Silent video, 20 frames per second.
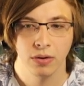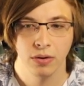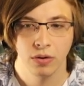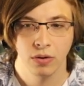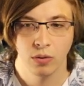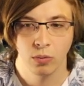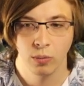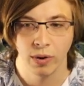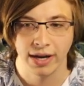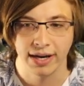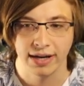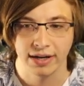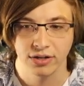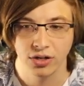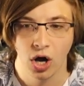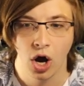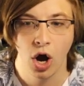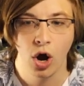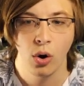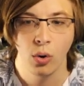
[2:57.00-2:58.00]
Wait.
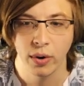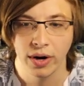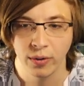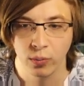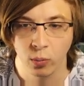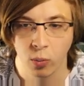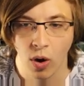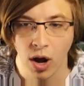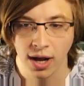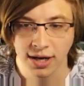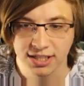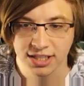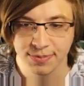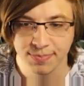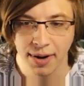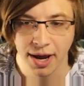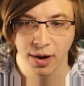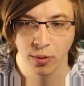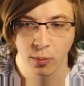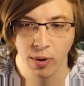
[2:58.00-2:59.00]
Oh, it wants
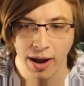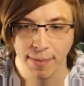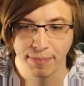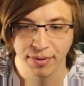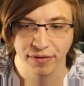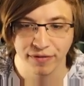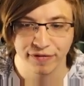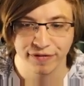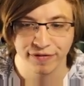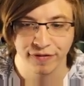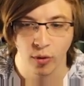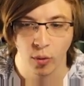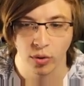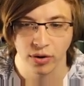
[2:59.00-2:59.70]
my weapon for